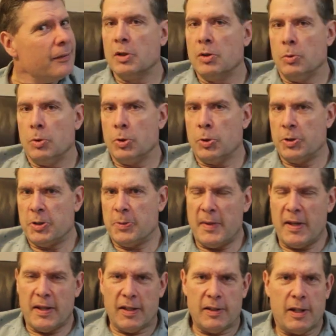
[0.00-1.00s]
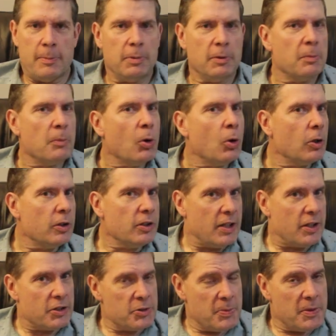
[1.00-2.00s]
We're going to make a couple more
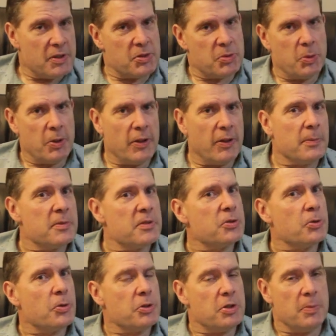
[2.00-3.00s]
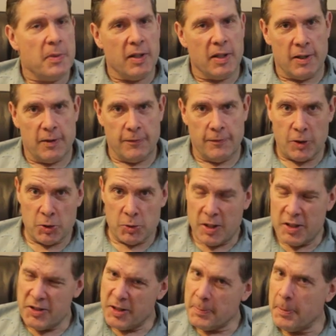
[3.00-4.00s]
announcements. One of them is going to be a
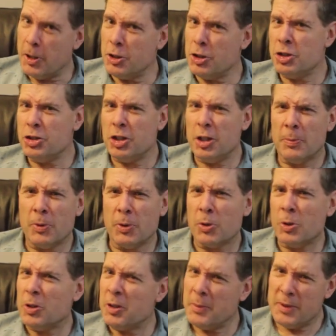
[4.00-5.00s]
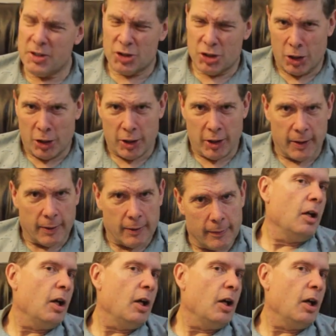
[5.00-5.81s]
fundraising partnership we're going to be starting.